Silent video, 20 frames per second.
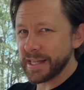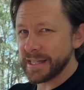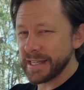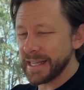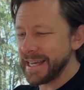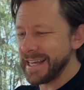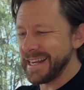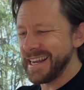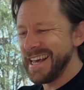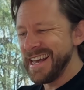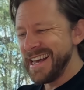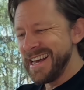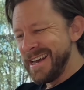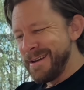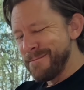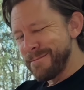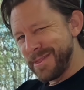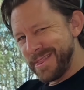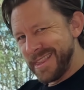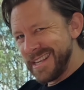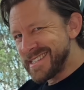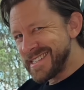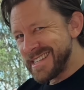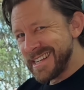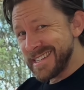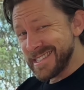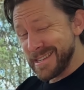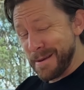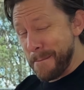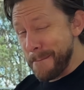clean, but this thing
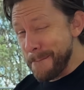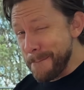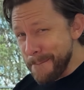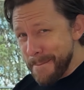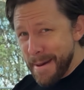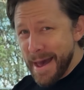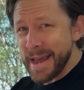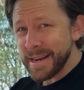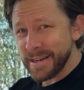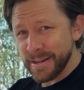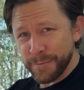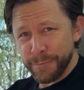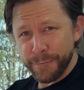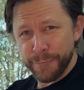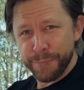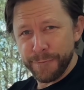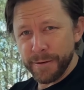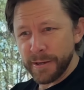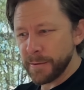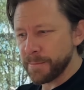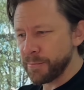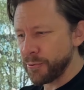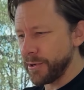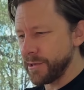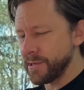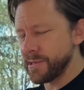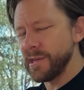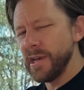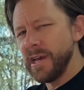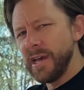is a magnet for
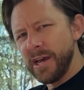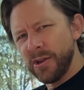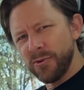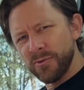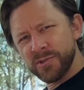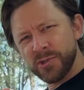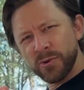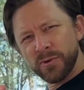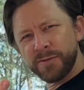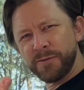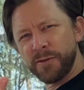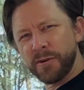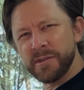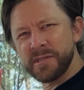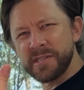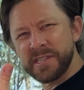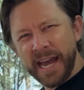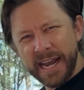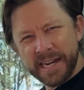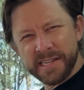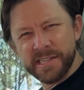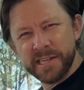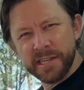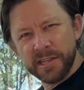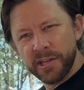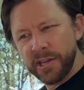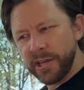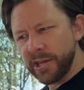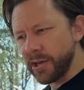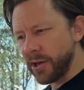fingerprints. And also as far as
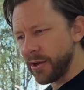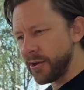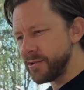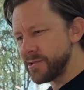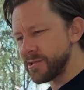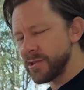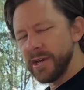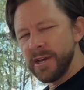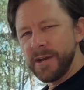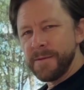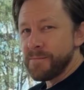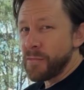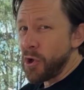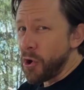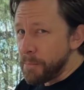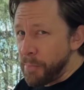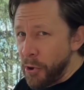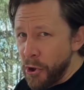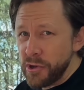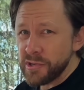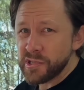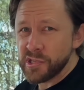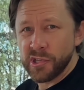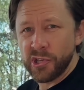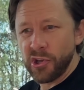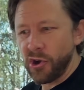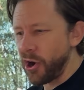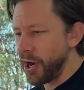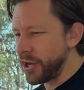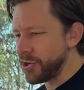tactility goes,
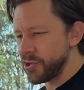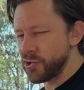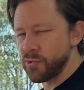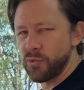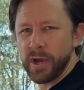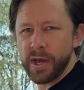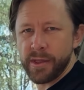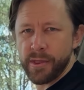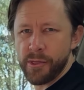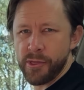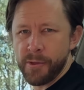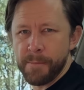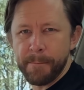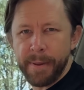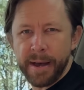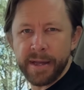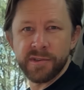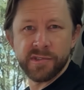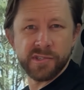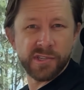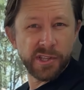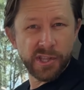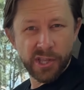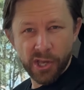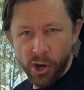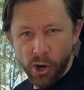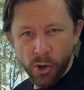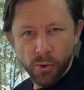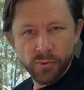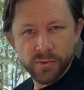personally, I just rather the buttons in the
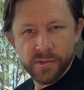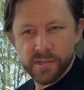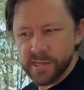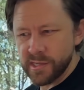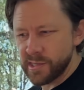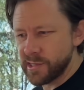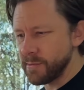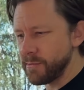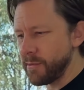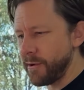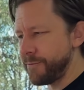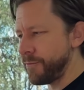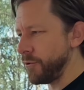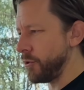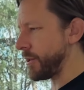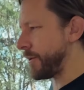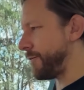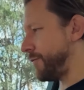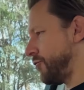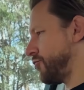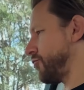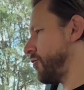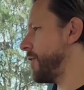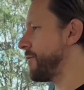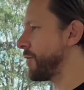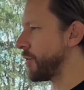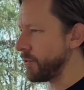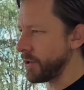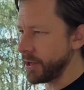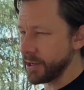old system. I feel like if you're
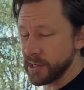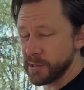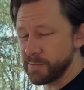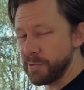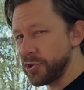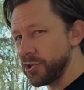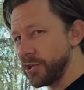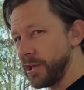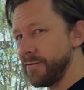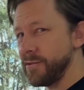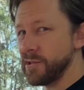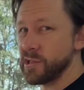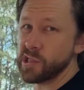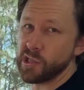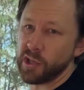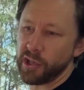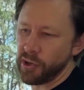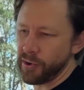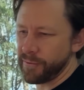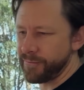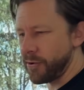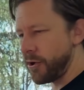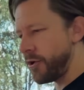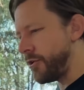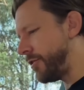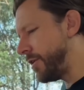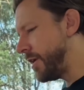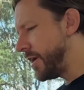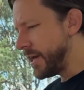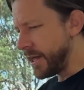driving around, especially even slightly
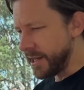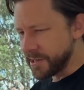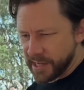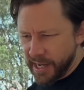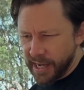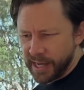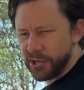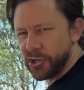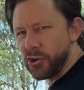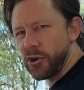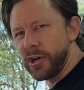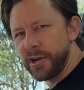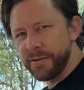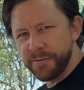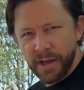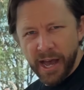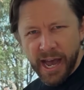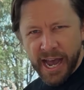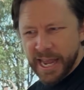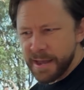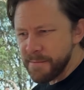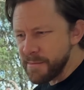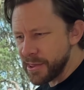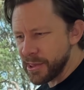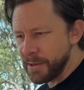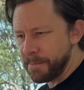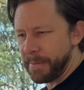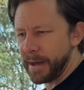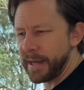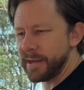off-road, it's hard to kind of aim at
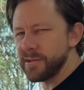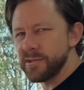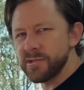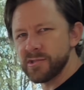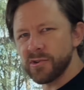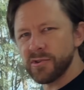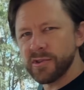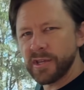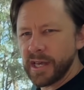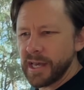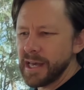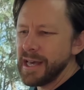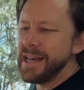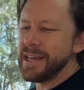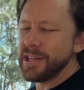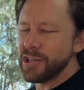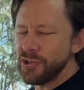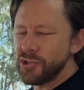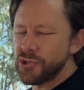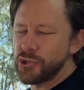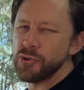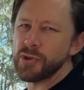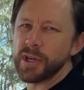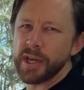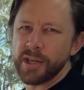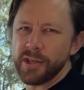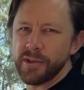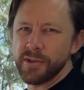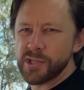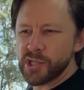the buttons on there. You do
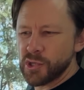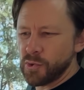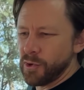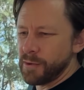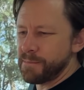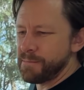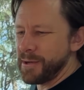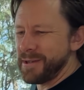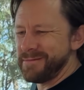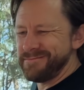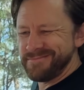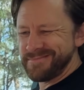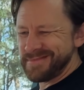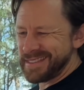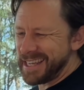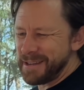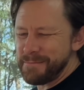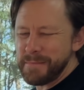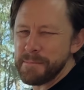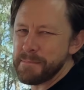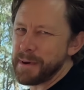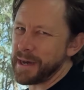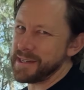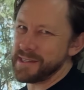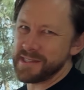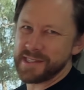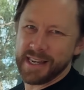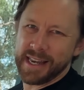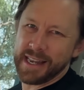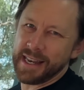get used to it, but give me
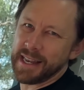buttons any